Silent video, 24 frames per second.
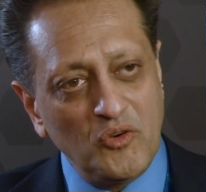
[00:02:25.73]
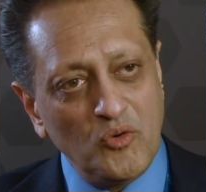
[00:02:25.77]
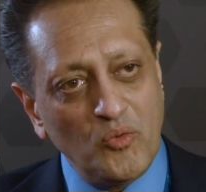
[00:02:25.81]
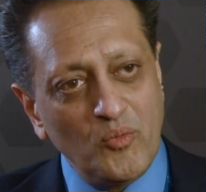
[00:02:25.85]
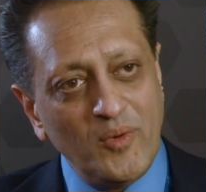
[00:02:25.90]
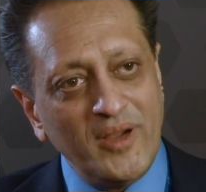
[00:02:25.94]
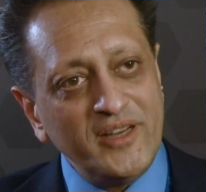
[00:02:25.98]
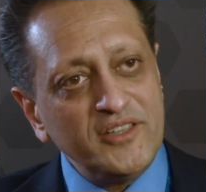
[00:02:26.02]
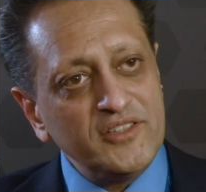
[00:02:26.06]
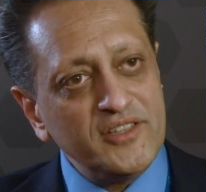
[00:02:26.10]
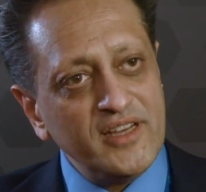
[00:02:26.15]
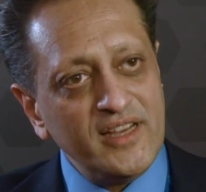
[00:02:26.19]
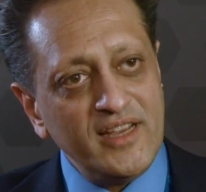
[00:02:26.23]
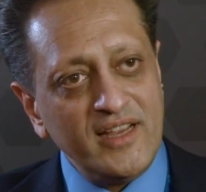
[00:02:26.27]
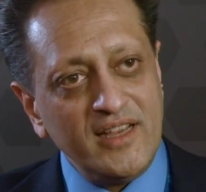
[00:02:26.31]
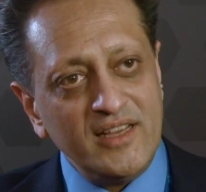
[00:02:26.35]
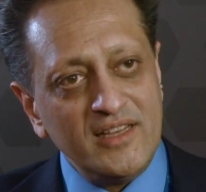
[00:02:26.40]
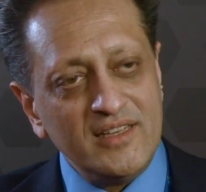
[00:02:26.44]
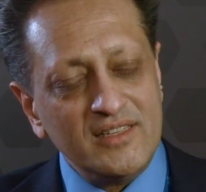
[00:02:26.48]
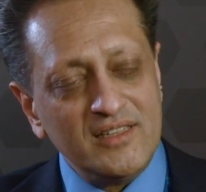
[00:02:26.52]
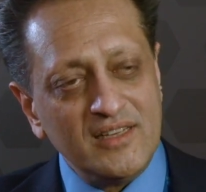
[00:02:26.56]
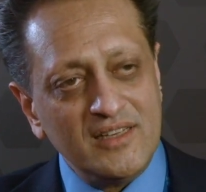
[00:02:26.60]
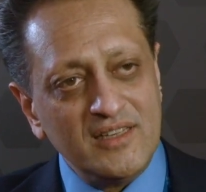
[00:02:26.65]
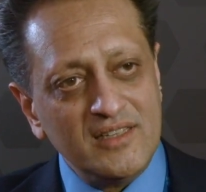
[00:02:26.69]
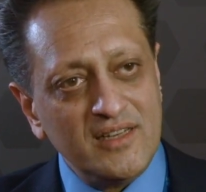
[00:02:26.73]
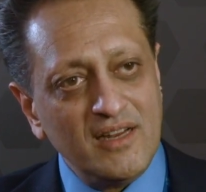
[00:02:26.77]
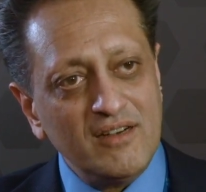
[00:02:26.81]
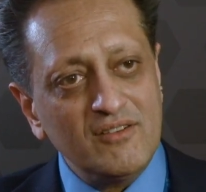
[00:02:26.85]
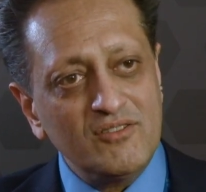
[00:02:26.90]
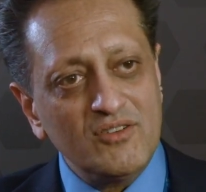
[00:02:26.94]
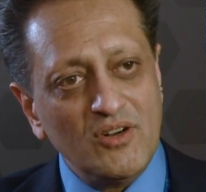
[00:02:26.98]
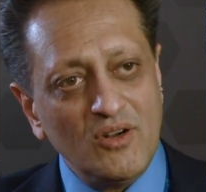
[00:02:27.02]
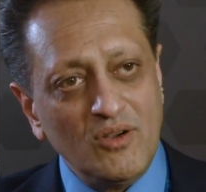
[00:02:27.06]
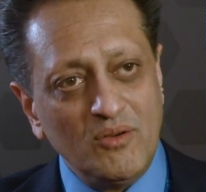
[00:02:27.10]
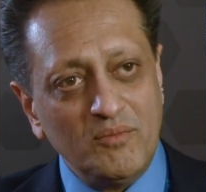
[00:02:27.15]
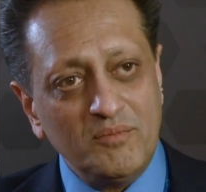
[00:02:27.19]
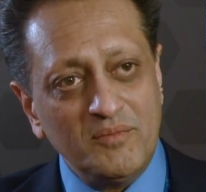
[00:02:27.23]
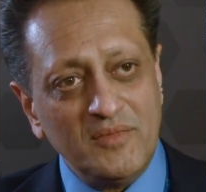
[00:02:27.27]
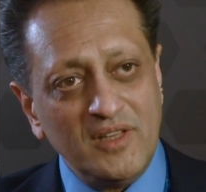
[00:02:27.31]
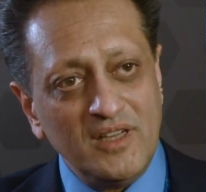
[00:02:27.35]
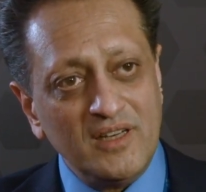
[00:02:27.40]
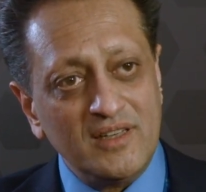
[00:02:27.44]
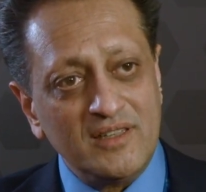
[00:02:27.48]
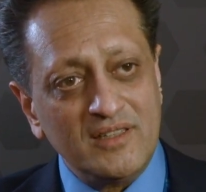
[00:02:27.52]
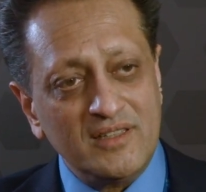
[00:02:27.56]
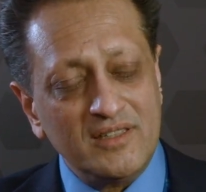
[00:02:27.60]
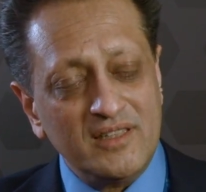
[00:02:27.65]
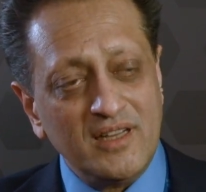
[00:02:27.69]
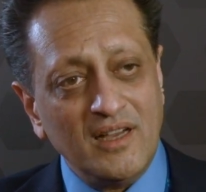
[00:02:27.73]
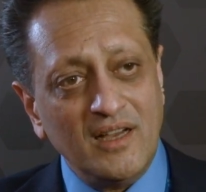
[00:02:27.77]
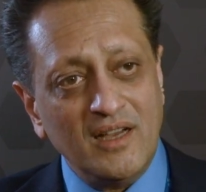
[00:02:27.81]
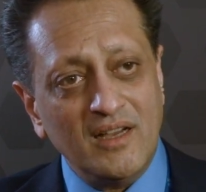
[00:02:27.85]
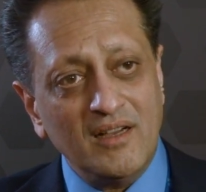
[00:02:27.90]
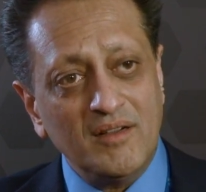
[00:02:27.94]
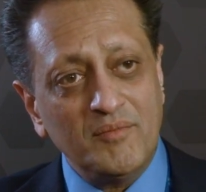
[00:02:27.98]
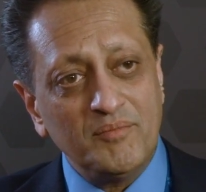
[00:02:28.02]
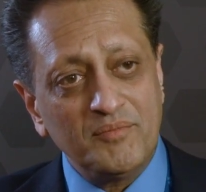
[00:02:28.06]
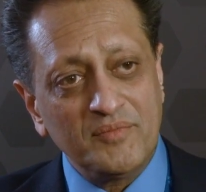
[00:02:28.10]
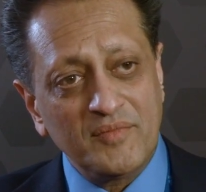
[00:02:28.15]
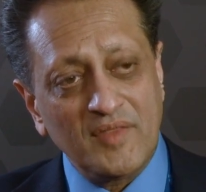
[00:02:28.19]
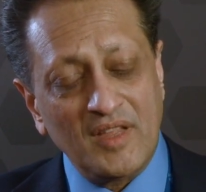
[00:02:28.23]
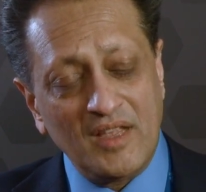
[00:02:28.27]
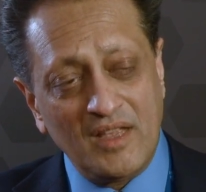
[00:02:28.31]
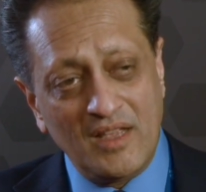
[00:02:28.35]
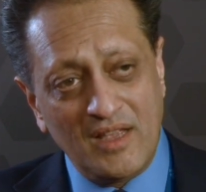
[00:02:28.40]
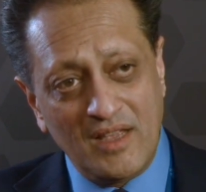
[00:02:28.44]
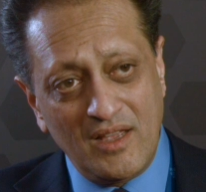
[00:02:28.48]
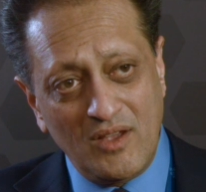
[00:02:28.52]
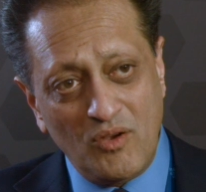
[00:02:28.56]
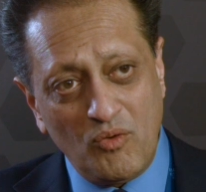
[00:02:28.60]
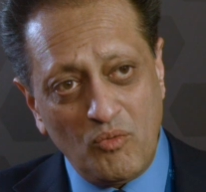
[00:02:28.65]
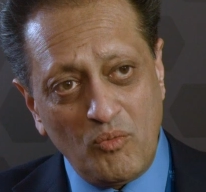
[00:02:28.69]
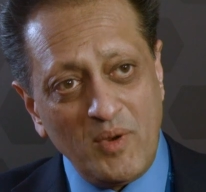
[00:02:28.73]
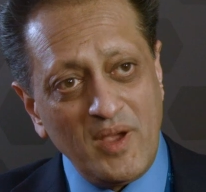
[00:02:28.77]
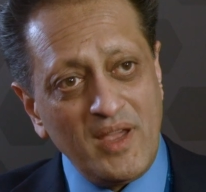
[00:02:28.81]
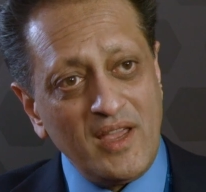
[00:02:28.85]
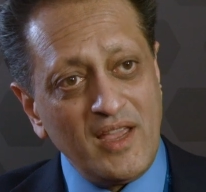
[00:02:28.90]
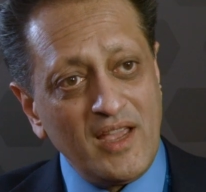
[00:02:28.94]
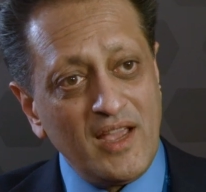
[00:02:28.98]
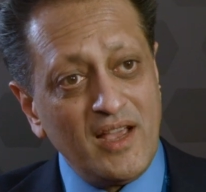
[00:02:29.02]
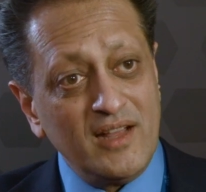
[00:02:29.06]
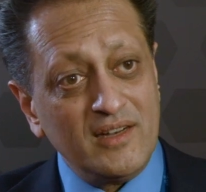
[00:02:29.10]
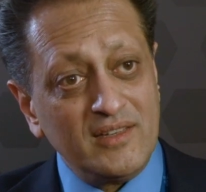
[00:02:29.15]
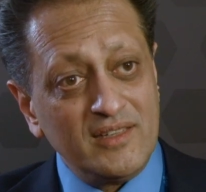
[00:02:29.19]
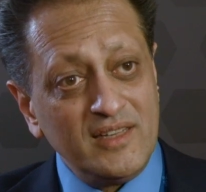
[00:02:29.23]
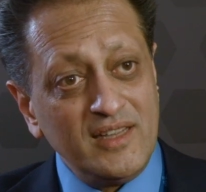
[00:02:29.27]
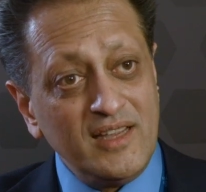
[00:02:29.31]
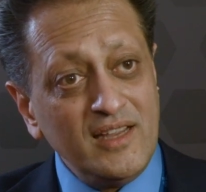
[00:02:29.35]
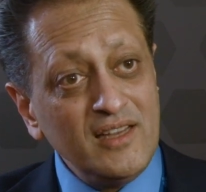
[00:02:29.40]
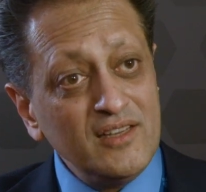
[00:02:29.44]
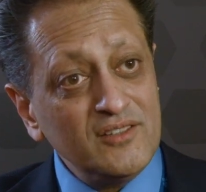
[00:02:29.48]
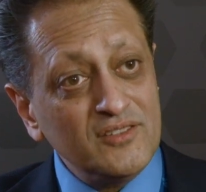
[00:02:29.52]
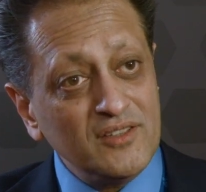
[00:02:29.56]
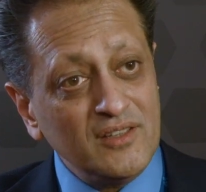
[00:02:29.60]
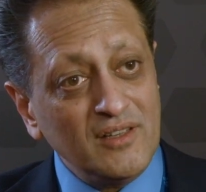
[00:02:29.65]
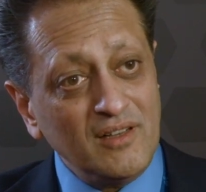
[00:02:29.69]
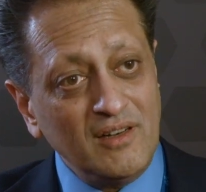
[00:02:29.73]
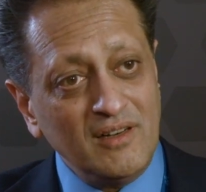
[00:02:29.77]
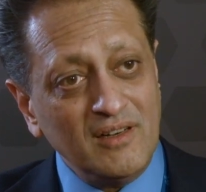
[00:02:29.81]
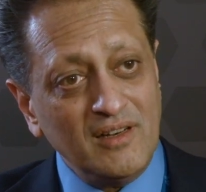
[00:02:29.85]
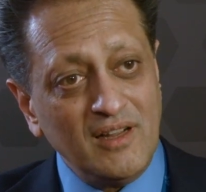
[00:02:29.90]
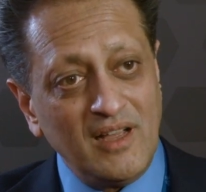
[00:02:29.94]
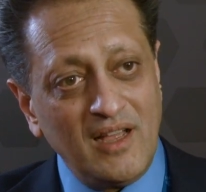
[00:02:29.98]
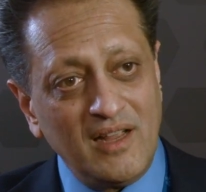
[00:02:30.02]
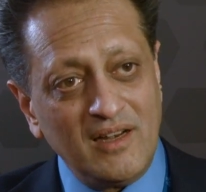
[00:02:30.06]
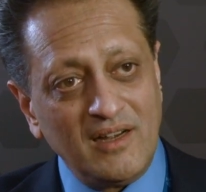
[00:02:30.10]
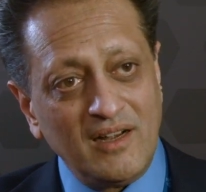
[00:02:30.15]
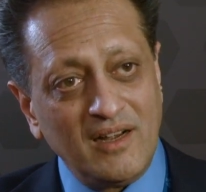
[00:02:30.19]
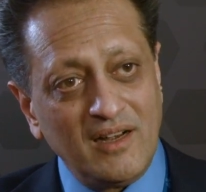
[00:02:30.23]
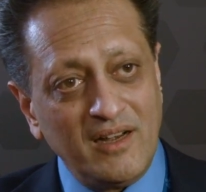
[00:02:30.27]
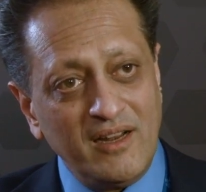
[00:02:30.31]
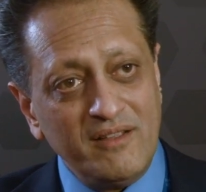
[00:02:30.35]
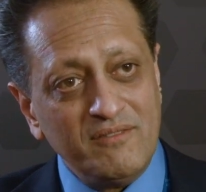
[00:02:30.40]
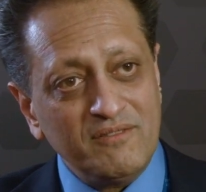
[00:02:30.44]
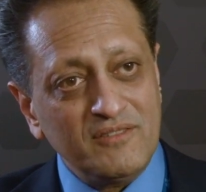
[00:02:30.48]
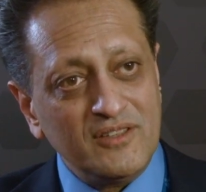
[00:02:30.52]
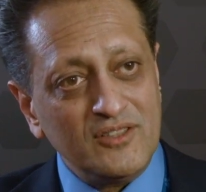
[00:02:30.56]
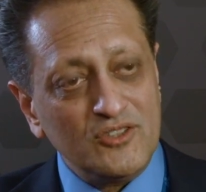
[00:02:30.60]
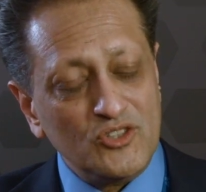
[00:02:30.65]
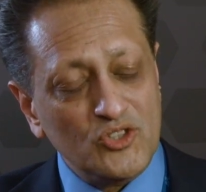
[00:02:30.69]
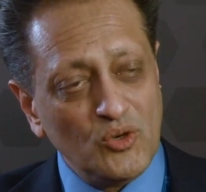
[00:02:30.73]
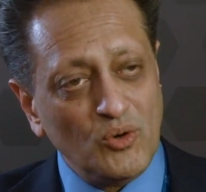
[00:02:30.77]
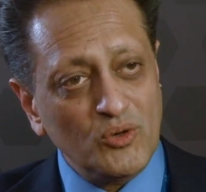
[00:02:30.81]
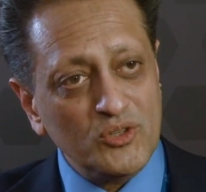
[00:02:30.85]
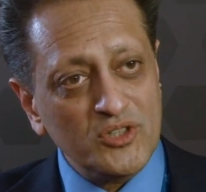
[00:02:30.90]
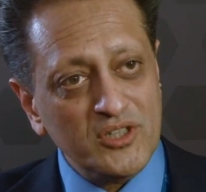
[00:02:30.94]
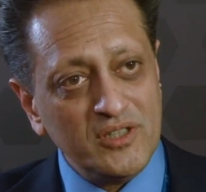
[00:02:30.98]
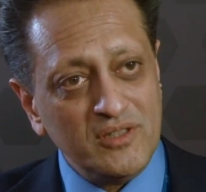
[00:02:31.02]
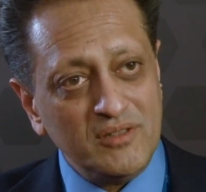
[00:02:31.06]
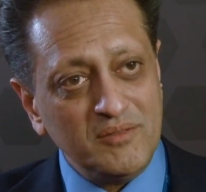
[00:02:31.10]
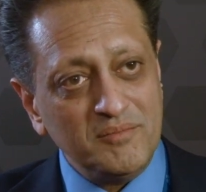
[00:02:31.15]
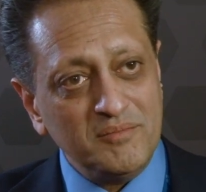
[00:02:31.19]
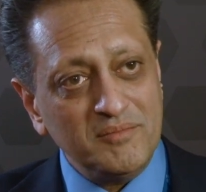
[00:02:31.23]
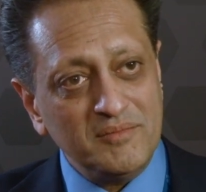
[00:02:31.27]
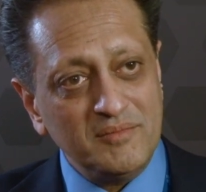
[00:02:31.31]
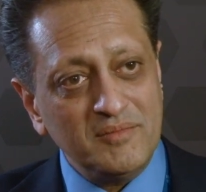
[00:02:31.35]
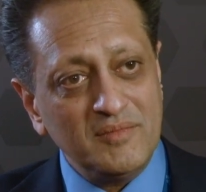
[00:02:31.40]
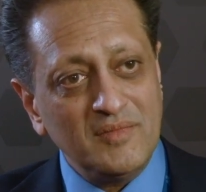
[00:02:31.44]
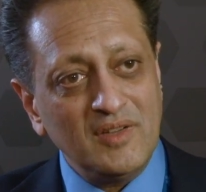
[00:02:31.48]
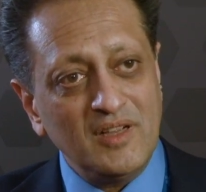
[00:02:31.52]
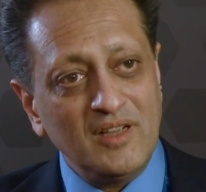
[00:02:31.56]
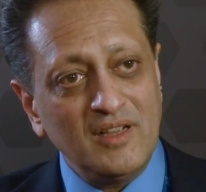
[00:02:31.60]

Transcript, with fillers: which is a syndrome that we at EASL and CLIF Consortium